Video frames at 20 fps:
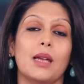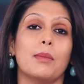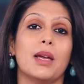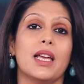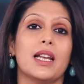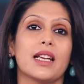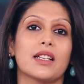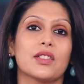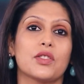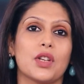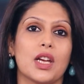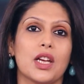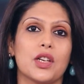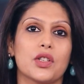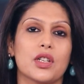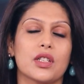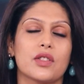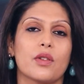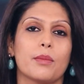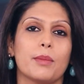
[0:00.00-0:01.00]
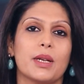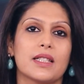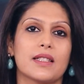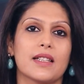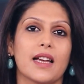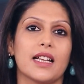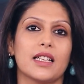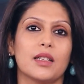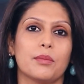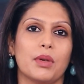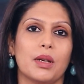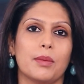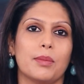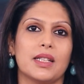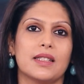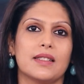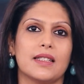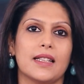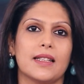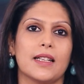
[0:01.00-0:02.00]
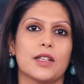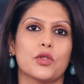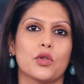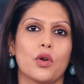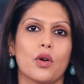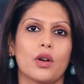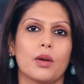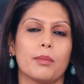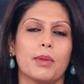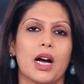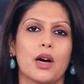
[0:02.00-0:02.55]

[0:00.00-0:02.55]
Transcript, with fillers: Email exchanges from inside the B B C, they talk